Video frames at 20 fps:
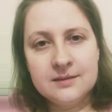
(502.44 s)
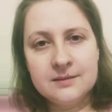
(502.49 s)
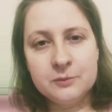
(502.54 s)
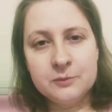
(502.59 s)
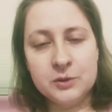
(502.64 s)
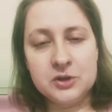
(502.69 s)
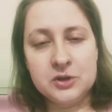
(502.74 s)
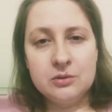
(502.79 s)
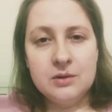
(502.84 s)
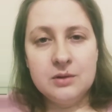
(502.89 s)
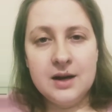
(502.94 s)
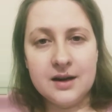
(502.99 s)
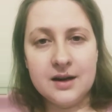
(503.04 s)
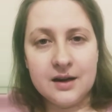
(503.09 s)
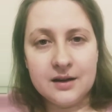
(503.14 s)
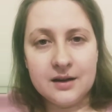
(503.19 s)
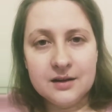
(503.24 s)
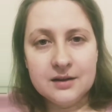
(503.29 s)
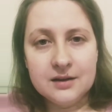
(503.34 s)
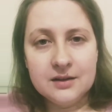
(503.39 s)
Which you
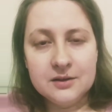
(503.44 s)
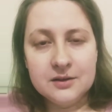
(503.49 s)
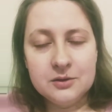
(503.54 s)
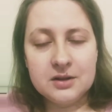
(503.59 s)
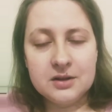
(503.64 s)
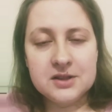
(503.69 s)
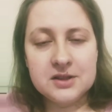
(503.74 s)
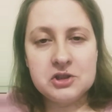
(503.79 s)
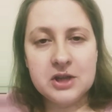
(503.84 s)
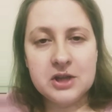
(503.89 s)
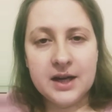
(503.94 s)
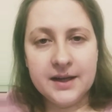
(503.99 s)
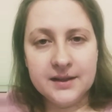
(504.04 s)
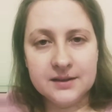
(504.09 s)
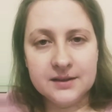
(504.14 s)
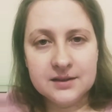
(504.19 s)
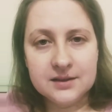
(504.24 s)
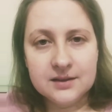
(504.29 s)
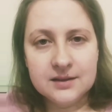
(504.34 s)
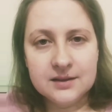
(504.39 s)
are. You're his
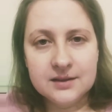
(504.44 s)
child.